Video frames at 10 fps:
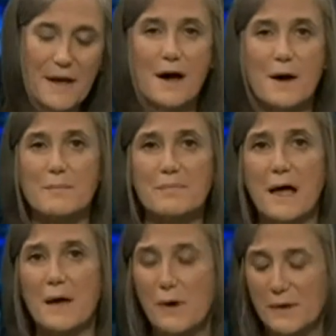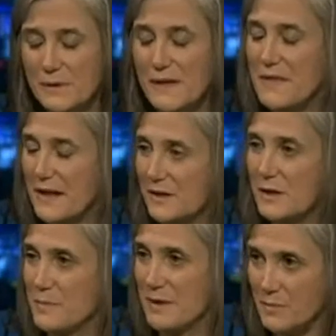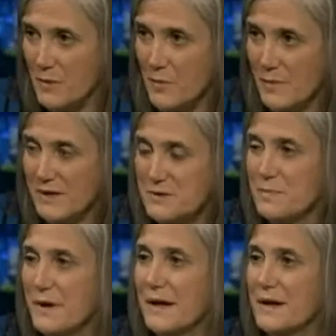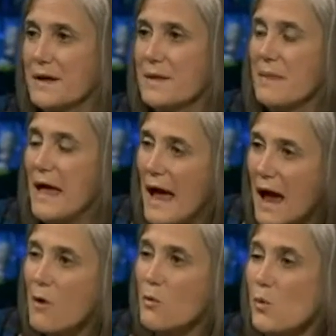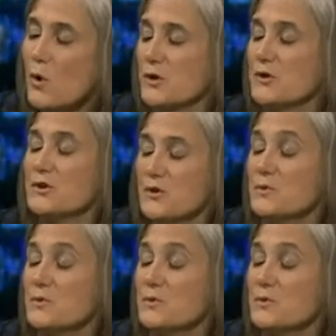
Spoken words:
I want to play that clip in a moment, but how would you